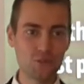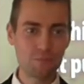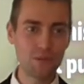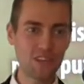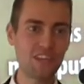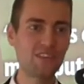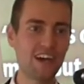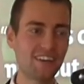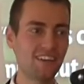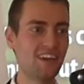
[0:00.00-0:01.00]
Do you
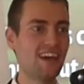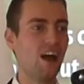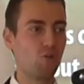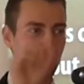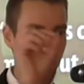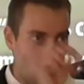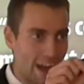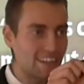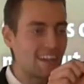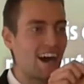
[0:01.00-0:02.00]
believe that?
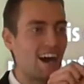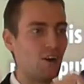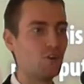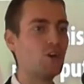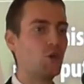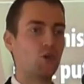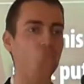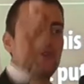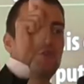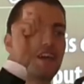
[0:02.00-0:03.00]
Right now,
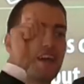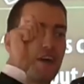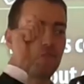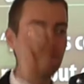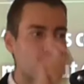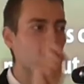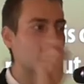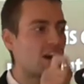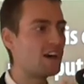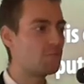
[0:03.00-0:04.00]
you can have
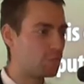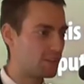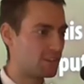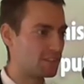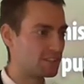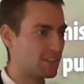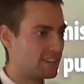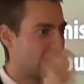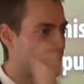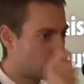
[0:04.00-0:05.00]
full
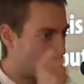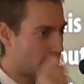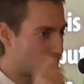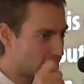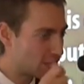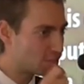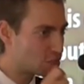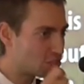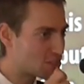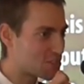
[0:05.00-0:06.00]
confidence that if you have
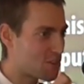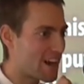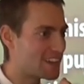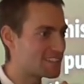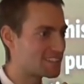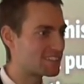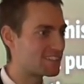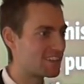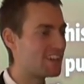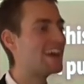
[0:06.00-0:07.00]
received Jesus
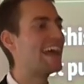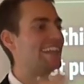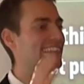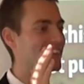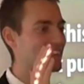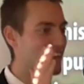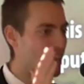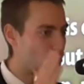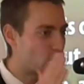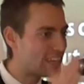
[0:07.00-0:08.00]
Christ, that
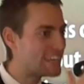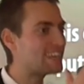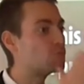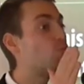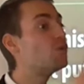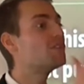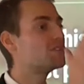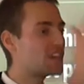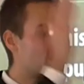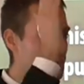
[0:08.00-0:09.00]
He
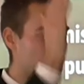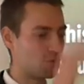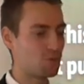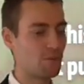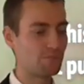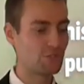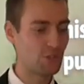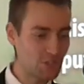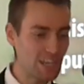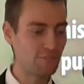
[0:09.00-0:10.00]
will give
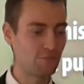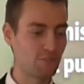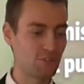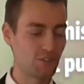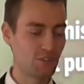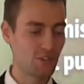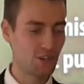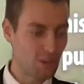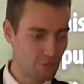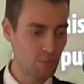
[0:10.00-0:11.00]
you the gift
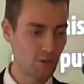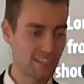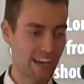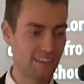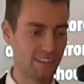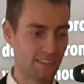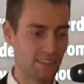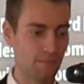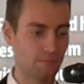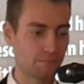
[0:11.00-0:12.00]
of
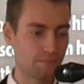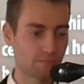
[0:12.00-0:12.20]
immortality.